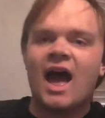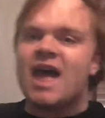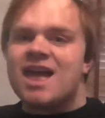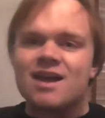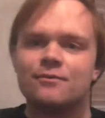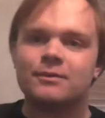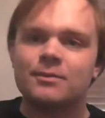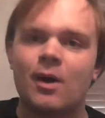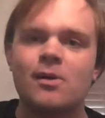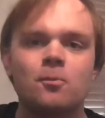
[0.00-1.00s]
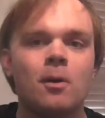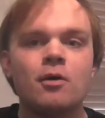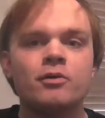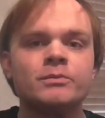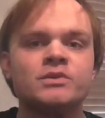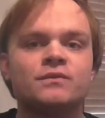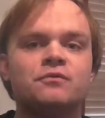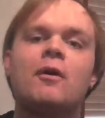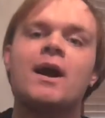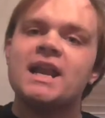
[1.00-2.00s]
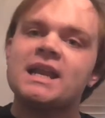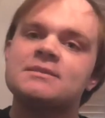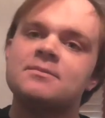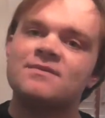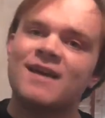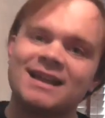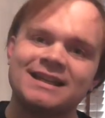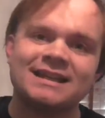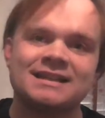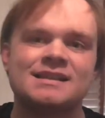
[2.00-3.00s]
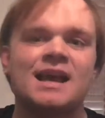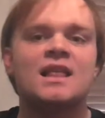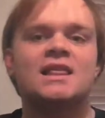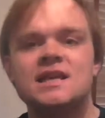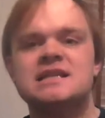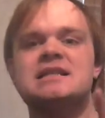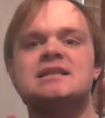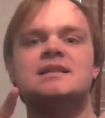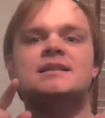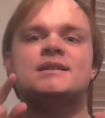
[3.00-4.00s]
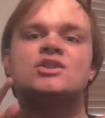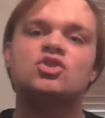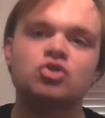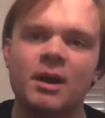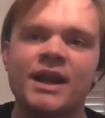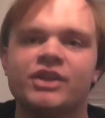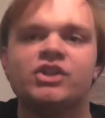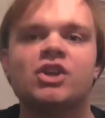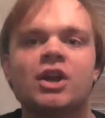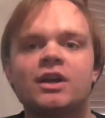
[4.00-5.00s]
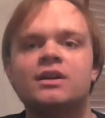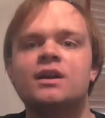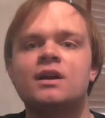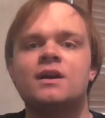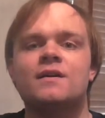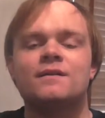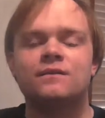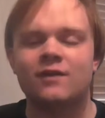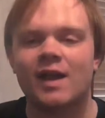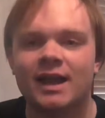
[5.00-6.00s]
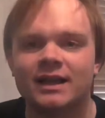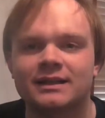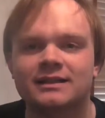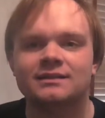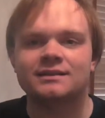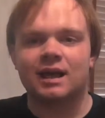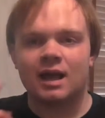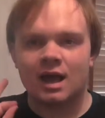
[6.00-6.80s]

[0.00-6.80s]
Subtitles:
Hey everyone, welcome to Fridays with Daddies. This is the Stranger Things